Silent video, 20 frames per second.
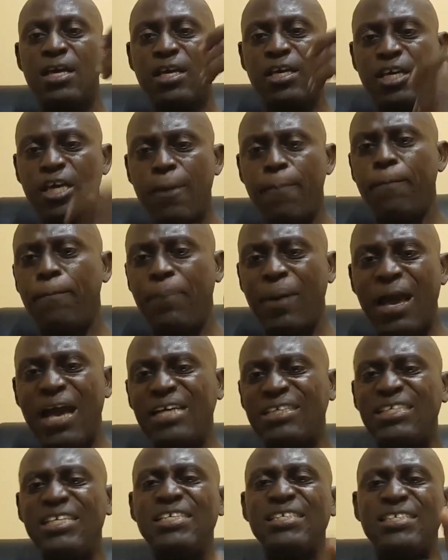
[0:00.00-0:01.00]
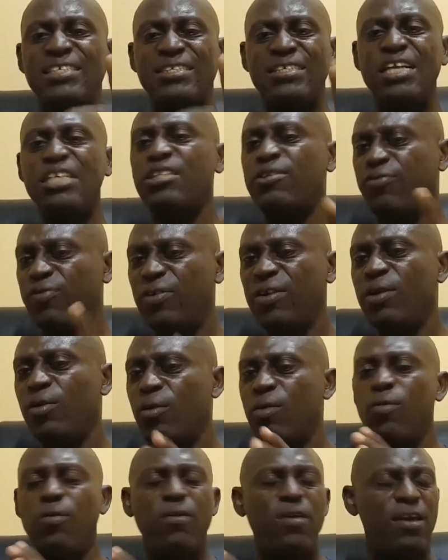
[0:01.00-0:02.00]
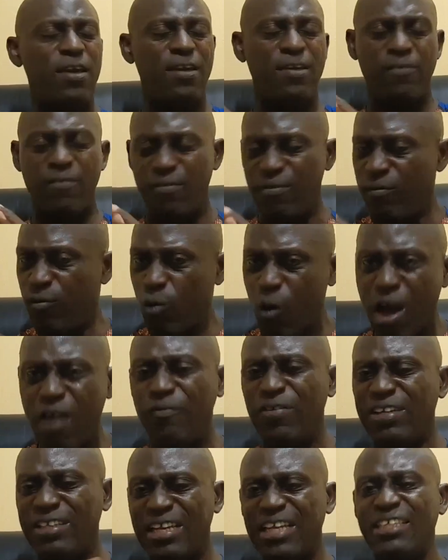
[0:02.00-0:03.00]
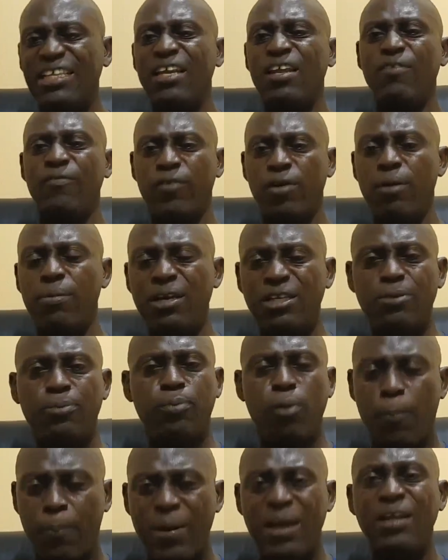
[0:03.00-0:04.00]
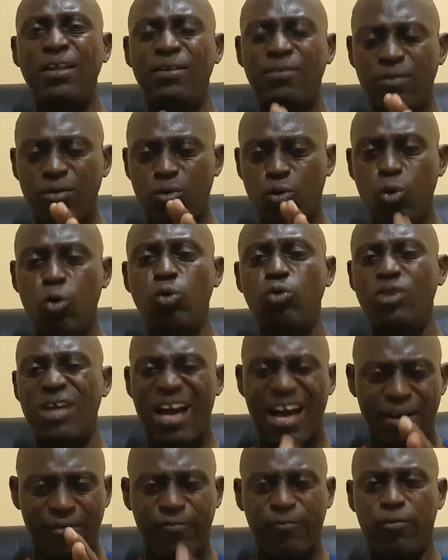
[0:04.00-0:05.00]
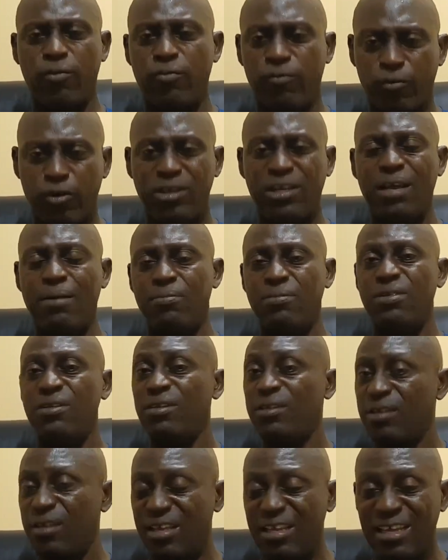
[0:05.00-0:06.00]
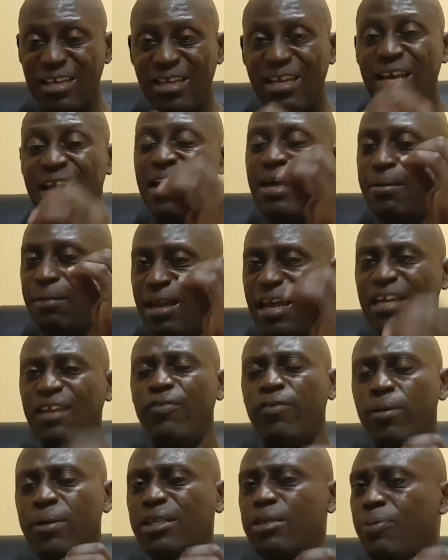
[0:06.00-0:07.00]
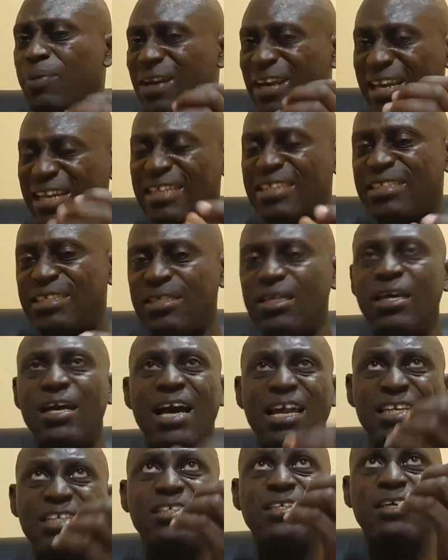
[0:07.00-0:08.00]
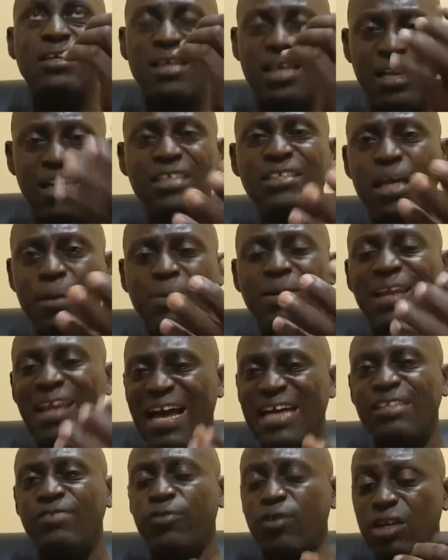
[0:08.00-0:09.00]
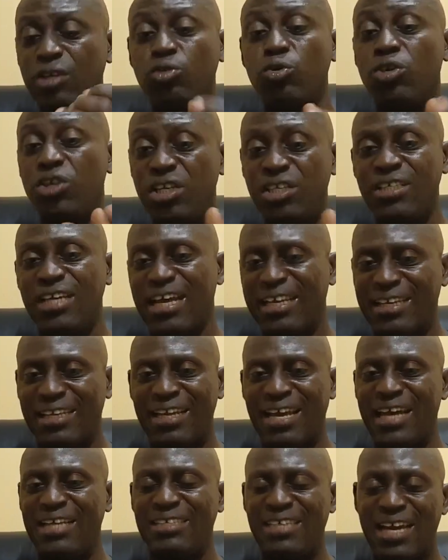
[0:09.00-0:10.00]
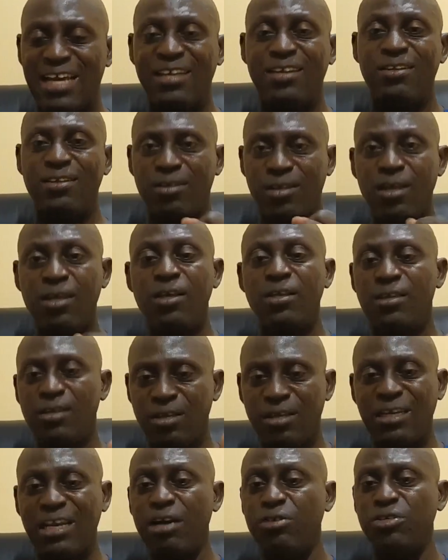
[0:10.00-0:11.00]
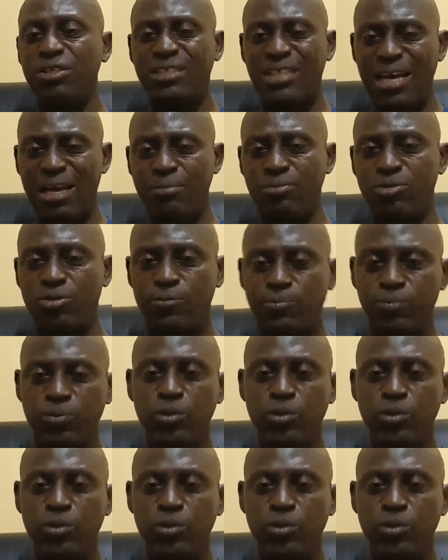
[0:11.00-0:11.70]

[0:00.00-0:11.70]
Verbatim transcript: Keep birds in stress-free, well-ventilated environment, properly good and for them. Let the environment be lit, at least let there be light for them to eat at night and cloudy times.